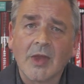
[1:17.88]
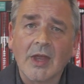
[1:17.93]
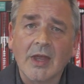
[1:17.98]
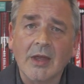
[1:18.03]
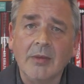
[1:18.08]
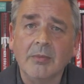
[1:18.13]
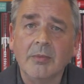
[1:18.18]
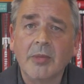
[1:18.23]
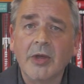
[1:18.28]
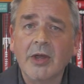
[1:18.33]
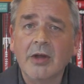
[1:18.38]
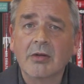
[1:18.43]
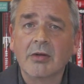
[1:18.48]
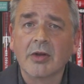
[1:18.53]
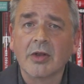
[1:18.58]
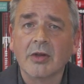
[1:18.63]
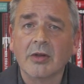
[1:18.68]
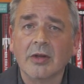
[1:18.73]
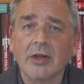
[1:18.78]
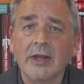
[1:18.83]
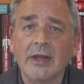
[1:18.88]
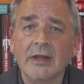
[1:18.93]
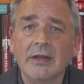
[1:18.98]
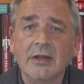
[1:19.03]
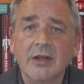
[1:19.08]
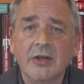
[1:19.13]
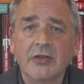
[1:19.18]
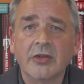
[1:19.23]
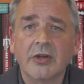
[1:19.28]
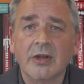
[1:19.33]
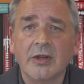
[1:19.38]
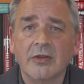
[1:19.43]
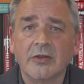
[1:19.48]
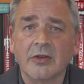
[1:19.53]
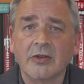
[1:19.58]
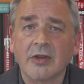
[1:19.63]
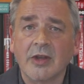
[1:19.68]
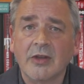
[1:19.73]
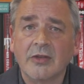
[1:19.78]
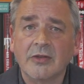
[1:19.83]
Imperial initially
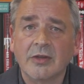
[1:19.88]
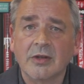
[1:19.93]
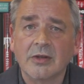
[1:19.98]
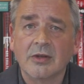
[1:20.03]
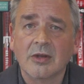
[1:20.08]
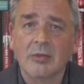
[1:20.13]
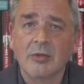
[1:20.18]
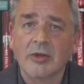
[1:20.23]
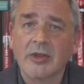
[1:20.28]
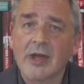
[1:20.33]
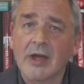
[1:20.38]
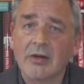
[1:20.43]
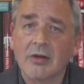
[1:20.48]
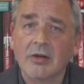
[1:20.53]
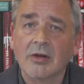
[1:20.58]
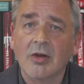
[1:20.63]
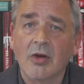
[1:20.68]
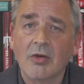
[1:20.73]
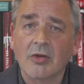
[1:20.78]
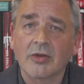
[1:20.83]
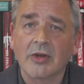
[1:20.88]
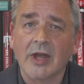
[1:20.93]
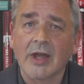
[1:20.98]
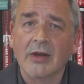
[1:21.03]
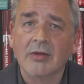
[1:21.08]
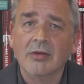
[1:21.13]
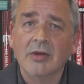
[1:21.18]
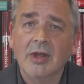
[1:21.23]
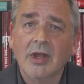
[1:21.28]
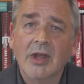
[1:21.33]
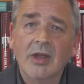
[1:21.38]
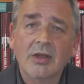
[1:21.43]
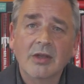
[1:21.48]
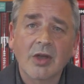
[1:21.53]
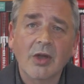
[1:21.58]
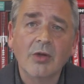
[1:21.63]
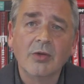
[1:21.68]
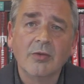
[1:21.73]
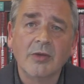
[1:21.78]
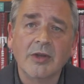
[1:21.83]
suggested that without a lockdown,
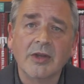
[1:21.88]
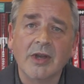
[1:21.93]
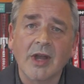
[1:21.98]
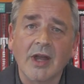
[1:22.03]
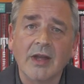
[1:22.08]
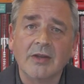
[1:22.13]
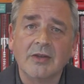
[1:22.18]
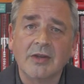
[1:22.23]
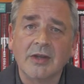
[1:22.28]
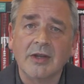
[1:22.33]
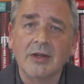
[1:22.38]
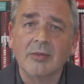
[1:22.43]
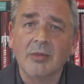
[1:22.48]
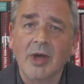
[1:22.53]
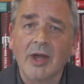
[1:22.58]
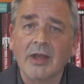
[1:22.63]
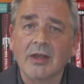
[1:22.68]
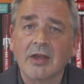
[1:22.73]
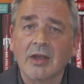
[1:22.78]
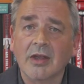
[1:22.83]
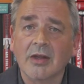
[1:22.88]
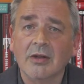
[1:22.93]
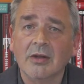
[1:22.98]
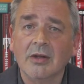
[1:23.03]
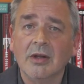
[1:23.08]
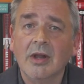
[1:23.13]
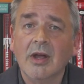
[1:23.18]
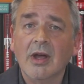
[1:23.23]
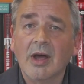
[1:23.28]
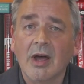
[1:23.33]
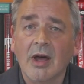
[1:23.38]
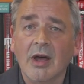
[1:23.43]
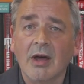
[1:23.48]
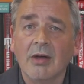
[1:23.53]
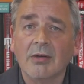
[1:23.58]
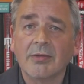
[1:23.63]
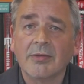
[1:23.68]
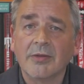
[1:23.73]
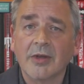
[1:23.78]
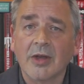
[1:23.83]
COVID-19 might kill
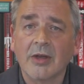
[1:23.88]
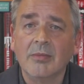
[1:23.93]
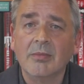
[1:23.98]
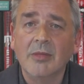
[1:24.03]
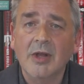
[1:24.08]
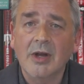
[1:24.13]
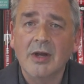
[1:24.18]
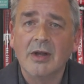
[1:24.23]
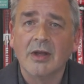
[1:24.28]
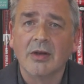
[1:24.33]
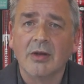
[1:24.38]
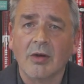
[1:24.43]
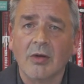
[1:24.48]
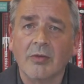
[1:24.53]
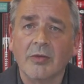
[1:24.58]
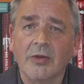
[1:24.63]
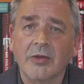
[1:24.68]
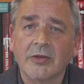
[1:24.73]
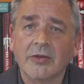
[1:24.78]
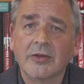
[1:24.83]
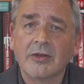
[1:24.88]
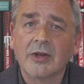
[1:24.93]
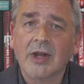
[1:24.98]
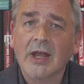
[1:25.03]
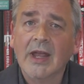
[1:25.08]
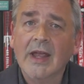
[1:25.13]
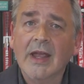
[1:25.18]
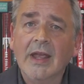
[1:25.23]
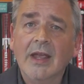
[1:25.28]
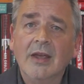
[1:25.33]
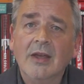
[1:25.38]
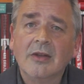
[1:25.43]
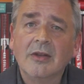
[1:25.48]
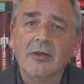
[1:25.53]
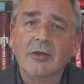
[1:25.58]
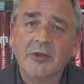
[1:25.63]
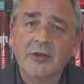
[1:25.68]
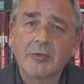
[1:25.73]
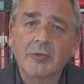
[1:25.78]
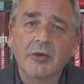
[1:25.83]
500,000 of us.
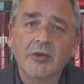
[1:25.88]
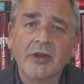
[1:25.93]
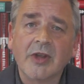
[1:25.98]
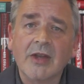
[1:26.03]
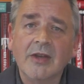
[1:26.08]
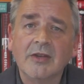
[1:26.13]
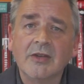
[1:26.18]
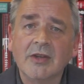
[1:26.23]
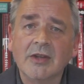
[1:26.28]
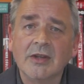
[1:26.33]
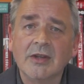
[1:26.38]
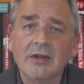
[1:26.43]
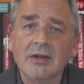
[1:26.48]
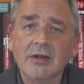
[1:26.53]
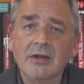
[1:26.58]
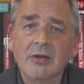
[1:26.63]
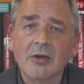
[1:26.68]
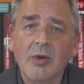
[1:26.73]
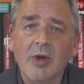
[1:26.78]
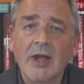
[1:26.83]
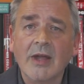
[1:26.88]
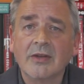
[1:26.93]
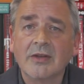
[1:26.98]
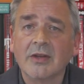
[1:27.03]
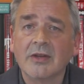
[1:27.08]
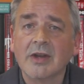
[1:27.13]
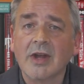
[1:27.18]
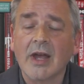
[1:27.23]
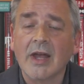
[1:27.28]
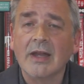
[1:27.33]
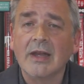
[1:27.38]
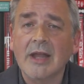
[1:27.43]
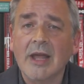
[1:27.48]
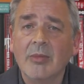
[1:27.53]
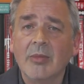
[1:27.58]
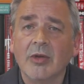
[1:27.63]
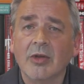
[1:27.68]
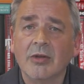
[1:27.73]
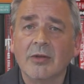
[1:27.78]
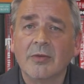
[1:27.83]
So this presented quite a
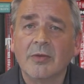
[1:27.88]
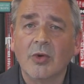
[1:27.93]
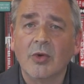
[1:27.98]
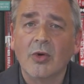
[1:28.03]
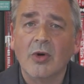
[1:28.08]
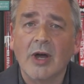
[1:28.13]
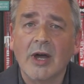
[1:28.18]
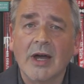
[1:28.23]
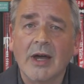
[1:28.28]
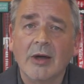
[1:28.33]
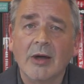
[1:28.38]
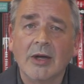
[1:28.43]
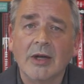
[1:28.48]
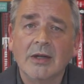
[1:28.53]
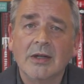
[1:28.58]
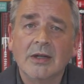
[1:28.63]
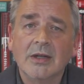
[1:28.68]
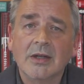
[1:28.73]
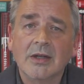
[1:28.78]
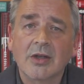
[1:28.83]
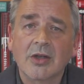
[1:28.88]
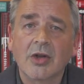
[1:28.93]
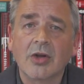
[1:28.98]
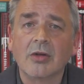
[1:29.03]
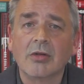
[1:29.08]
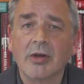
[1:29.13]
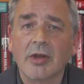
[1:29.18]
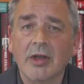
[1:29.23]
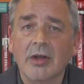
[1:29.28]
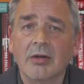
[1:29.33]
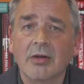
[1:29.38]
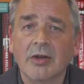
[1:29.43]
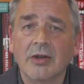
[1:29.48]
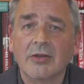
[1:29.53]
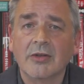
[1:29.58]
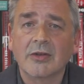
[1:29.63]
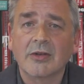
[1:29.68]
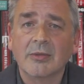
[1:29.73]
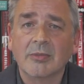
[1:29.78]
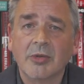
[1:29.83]
dilemma for our
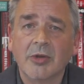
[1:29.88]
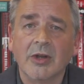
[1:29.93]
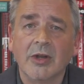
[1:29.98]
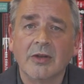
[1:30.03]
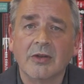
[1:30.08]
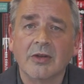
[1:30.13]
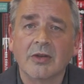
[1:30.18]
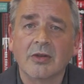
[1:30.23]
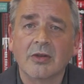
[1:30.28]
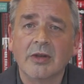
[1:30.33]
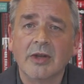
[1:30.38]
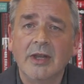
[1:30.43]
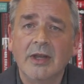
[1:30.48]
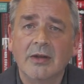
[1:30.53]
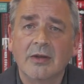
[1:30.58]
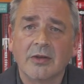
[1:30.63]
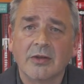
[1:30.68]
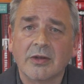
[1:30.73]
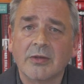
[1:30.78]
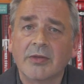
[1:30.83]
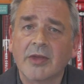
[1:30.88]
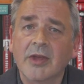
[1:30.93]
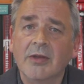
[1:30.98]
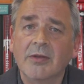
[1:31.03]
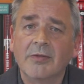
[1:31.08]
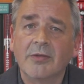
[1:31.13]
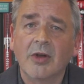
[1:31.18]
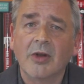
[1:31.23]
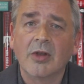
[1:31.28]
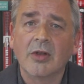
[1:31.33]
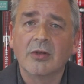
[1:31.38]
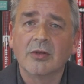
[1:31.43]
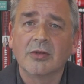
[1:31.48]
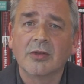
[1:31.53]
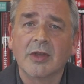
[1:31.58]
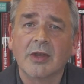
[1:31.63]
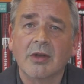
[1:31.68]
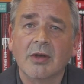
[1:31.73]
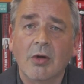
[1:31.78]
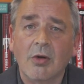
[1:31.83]
careerist political leaders. If they followed
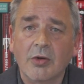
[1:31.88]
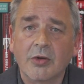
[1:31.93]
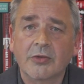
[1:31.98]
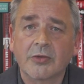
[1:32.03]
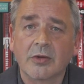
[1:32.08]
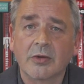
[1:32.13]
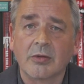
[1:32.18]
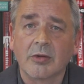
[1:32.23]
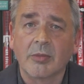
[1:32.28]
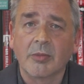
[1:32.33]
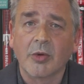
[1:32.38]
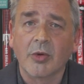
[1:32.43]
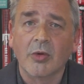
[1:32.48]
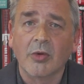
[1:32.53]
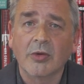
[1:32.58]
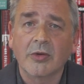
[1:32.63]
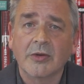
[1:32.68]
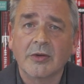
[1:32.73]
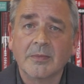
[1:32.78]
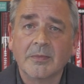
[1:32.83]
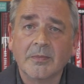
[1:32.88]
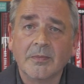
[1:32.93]
the Oxford report,